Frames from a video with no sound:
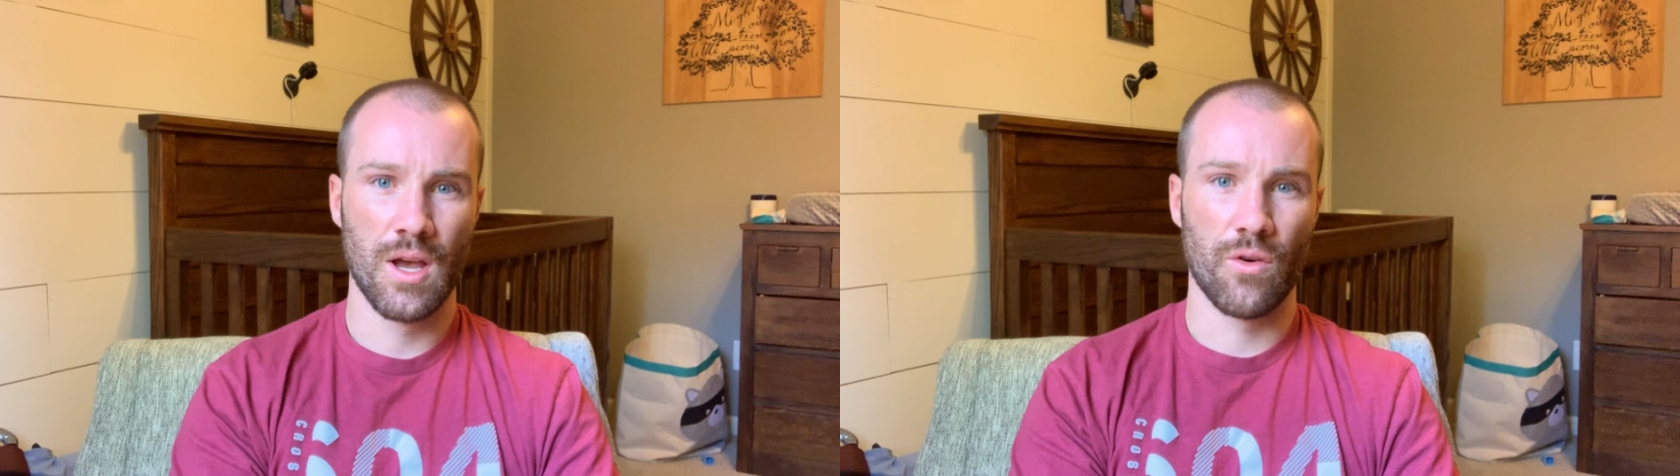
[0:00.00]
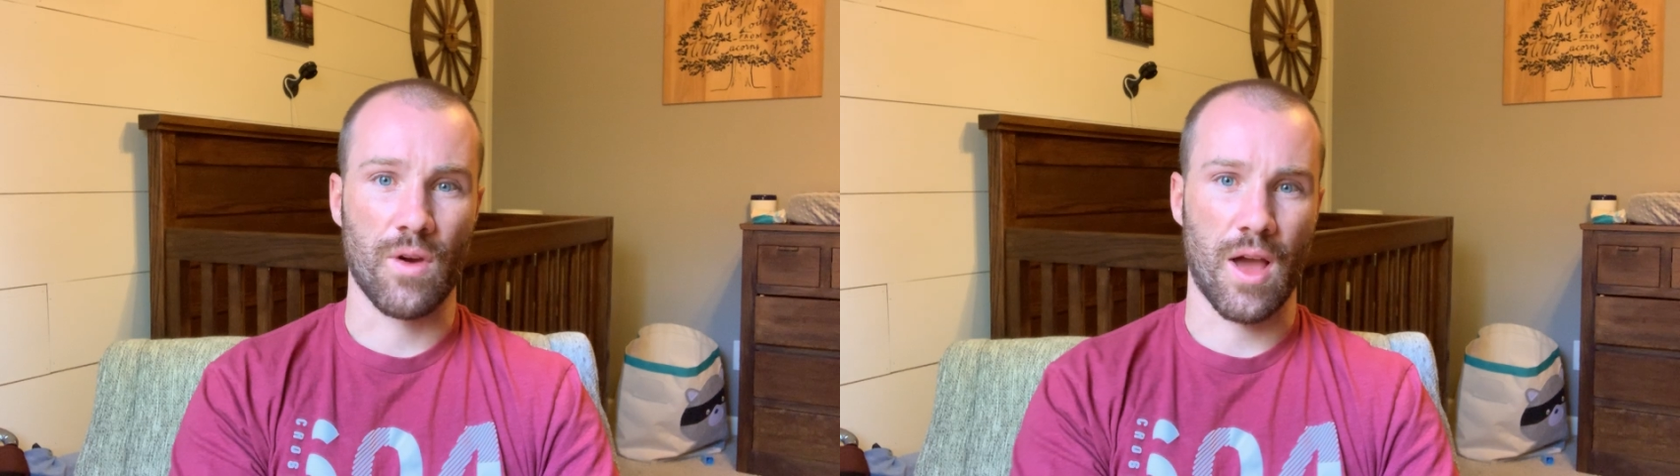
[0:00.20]

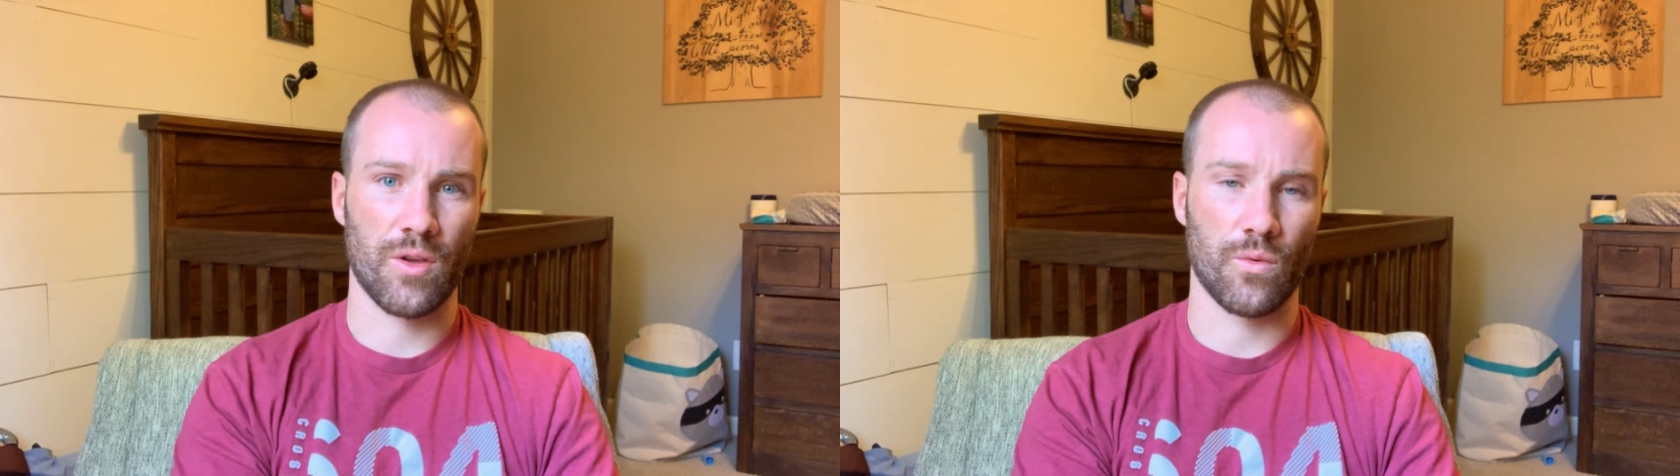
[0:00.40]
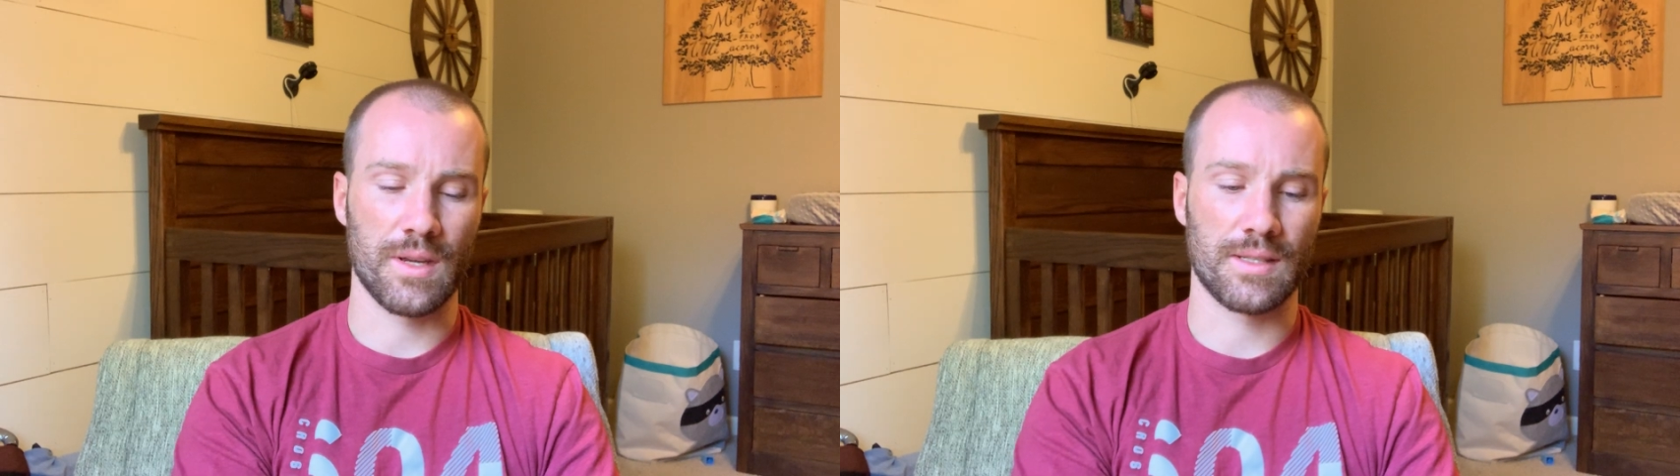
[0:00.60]

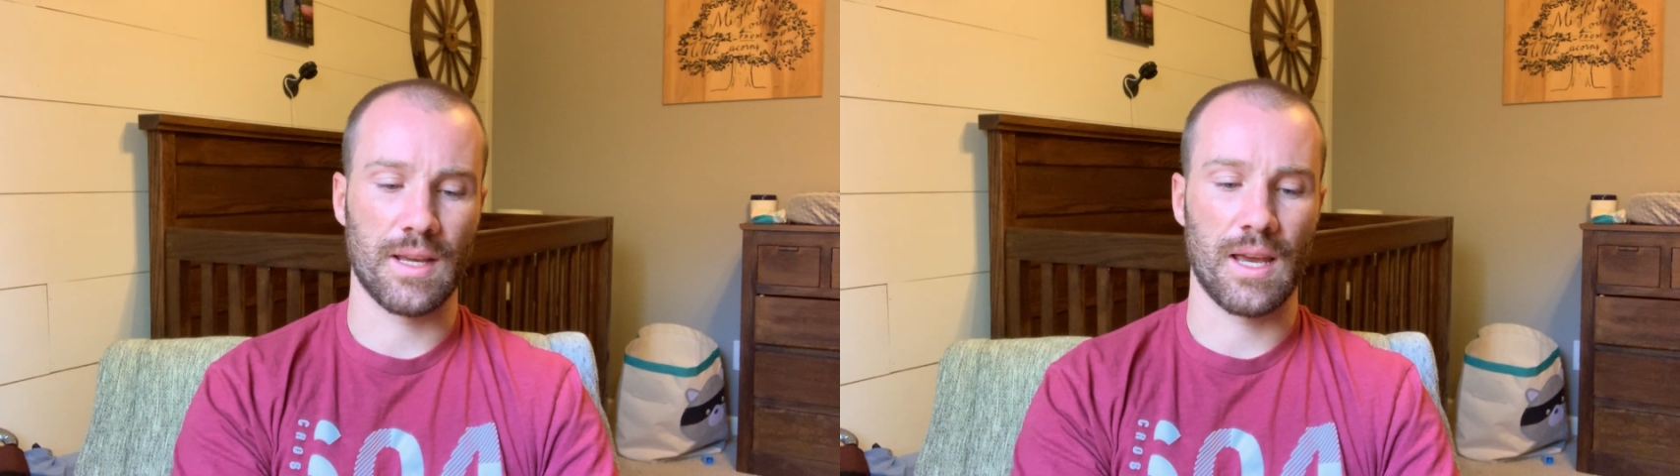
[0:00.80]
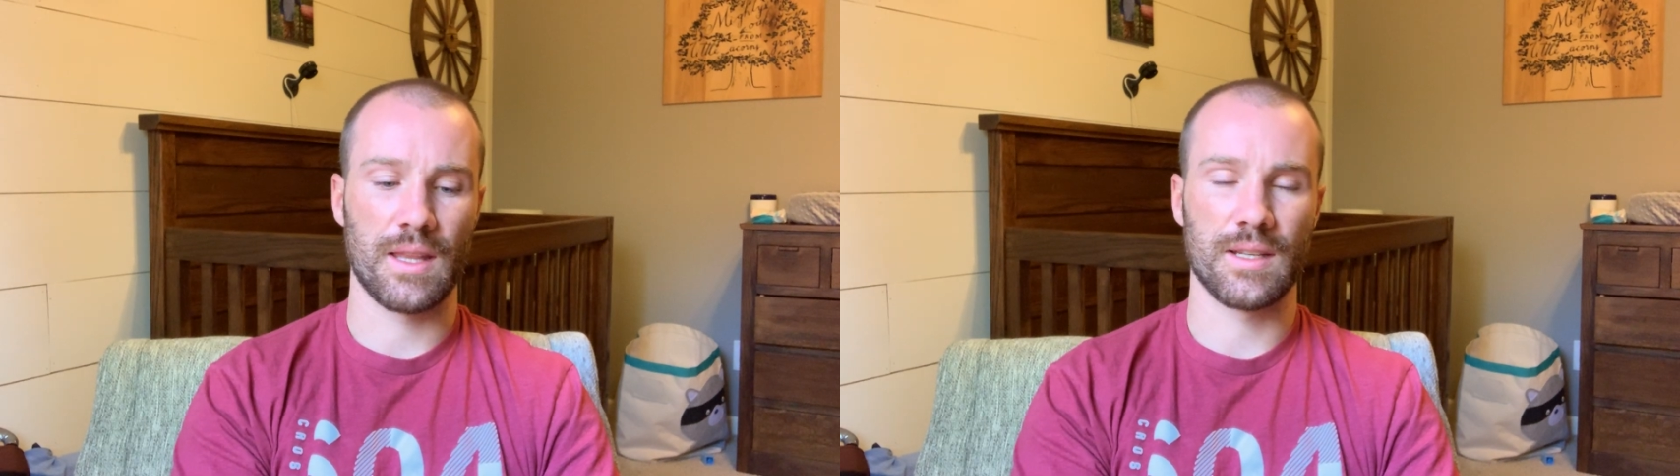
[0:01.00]
Rather, we
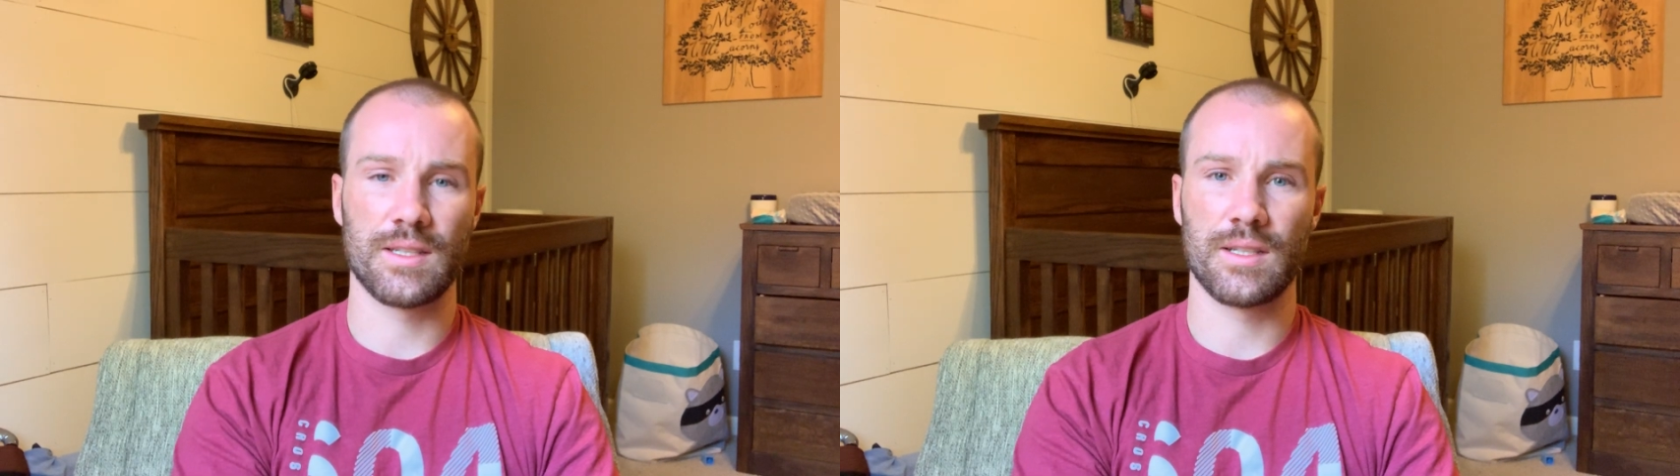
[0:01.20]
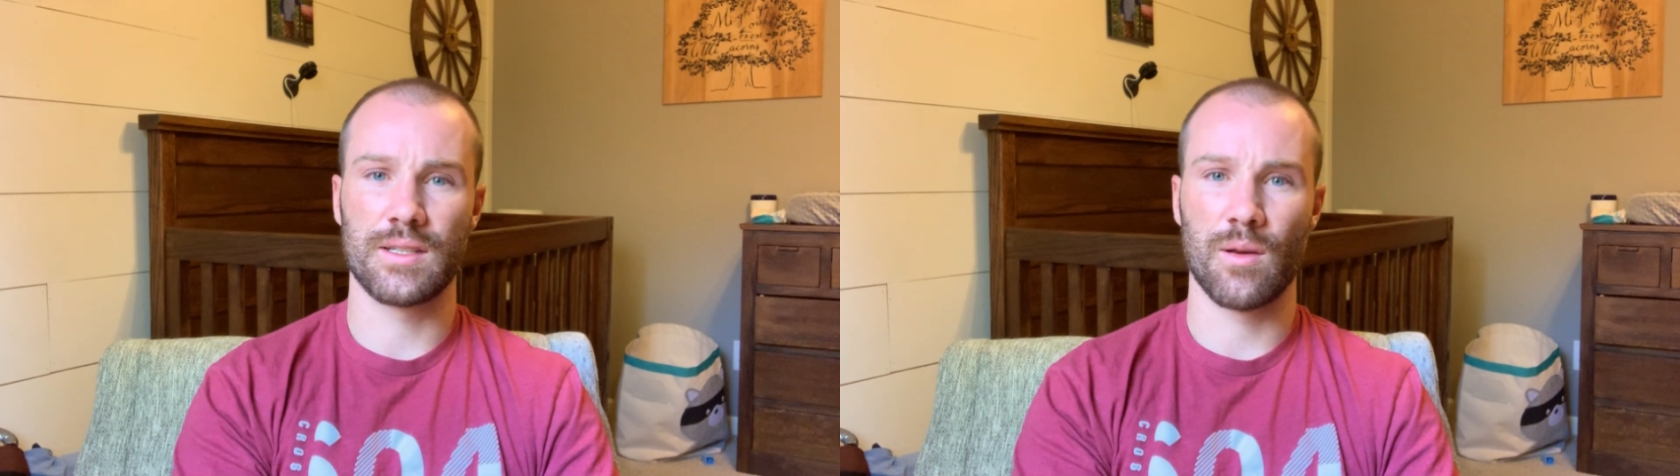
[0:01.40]
say, this
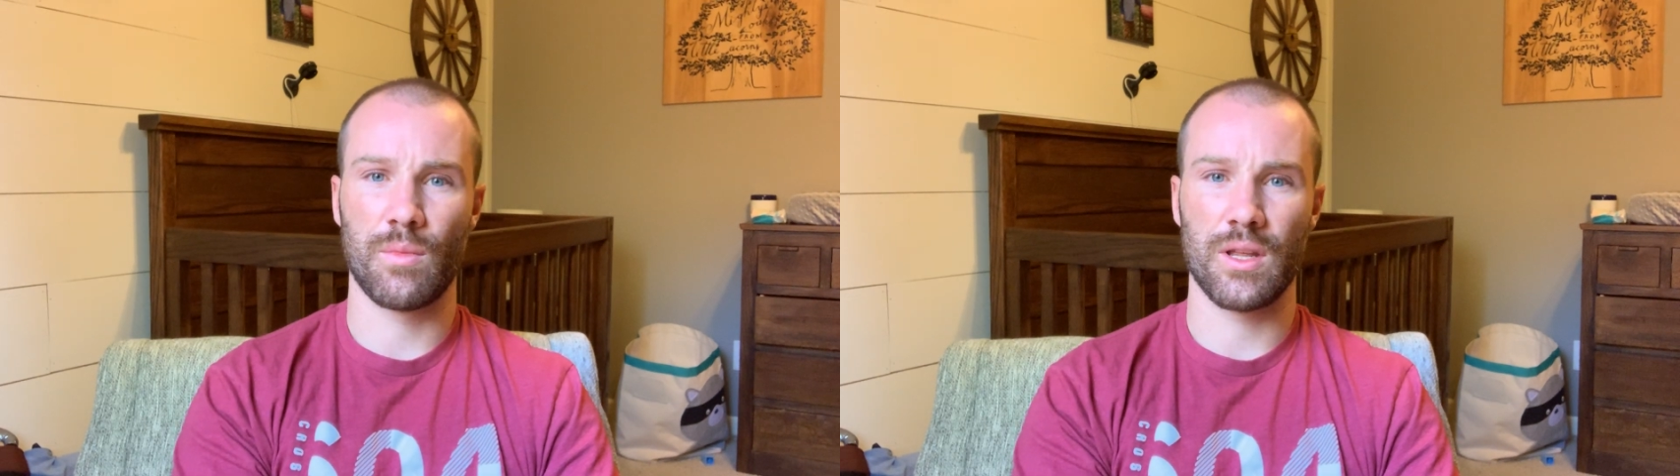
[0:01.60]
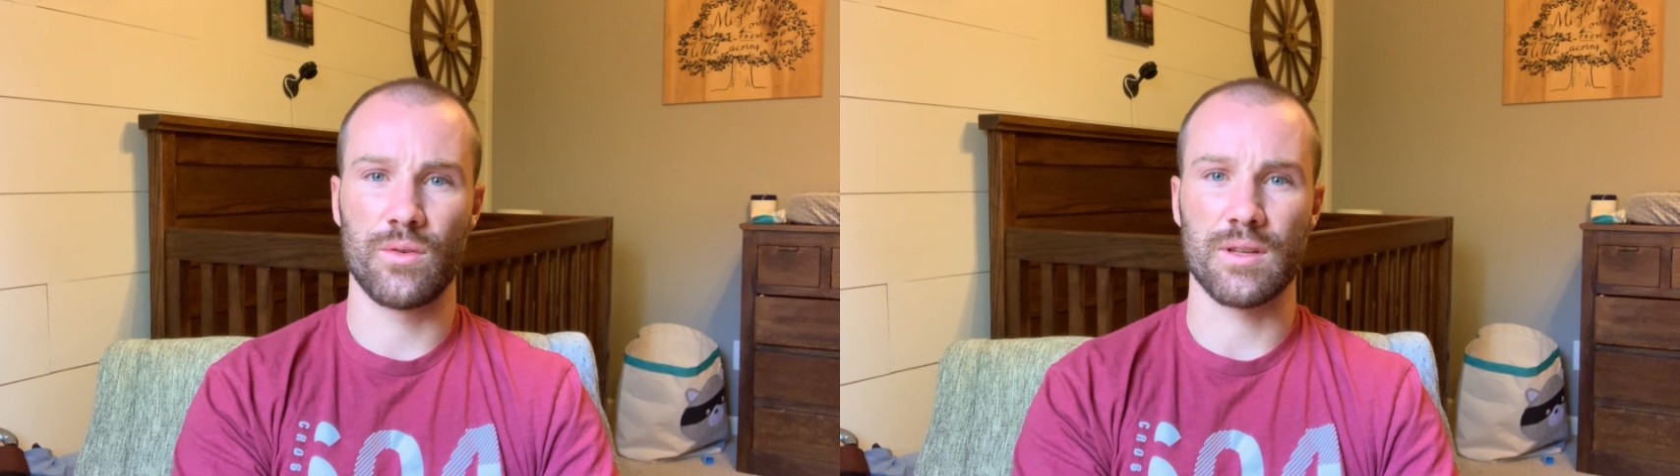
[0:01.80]
is
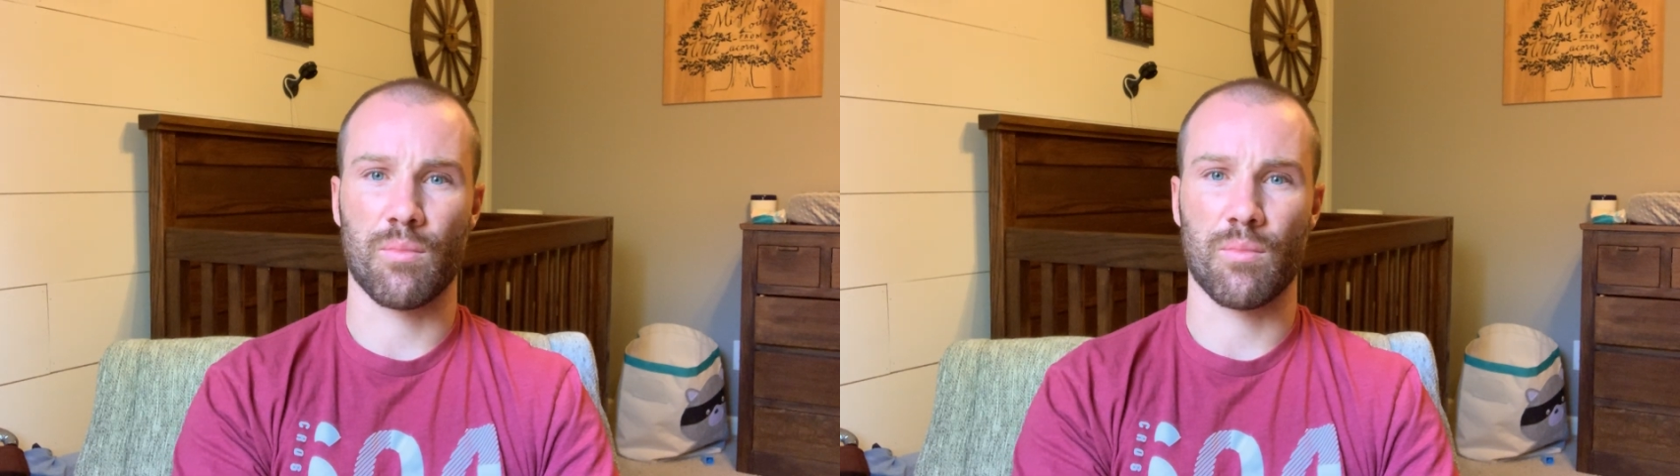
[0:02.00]
somebody who's a